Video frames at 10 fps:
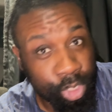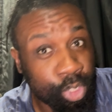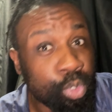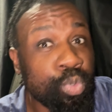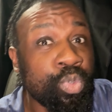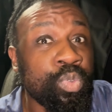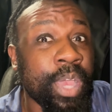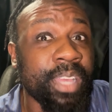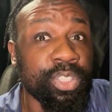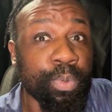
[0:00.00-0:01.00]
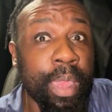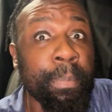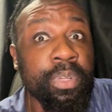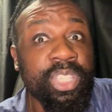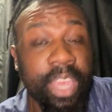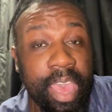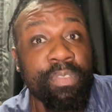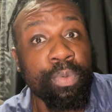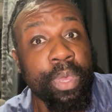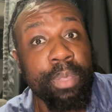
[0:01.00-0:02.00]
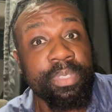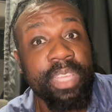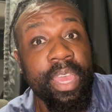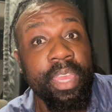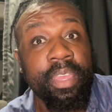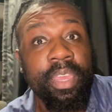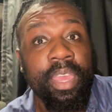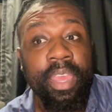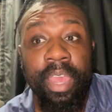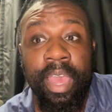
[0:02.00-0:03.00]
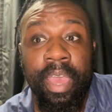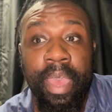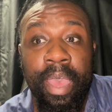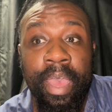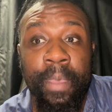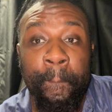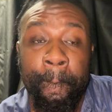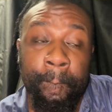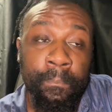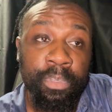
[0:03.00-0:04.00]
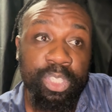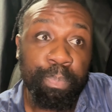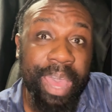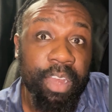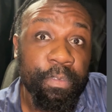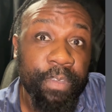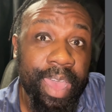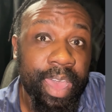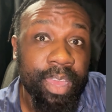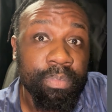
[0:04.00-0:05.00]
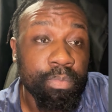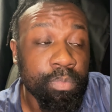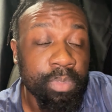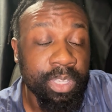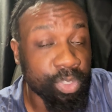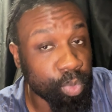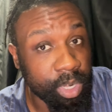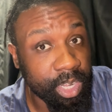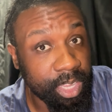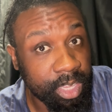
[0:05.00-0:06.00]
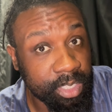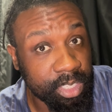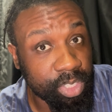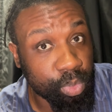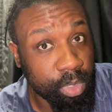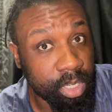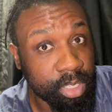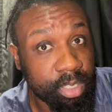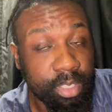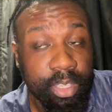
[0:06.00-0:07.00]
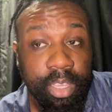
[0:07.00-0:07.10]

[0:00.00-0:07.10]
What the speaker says: You as a rapper should have a website. Spotify is one of the easiest ones.